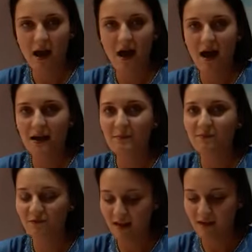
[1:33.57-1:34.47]

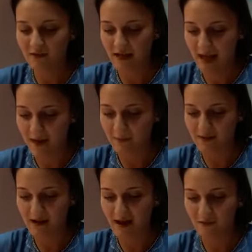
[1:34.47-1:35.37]
I'm very happy
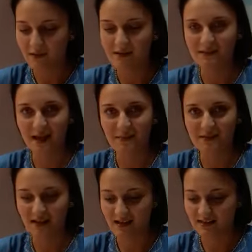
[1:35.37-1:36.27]
now, Sam
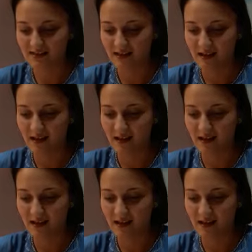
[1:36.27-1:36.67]
says.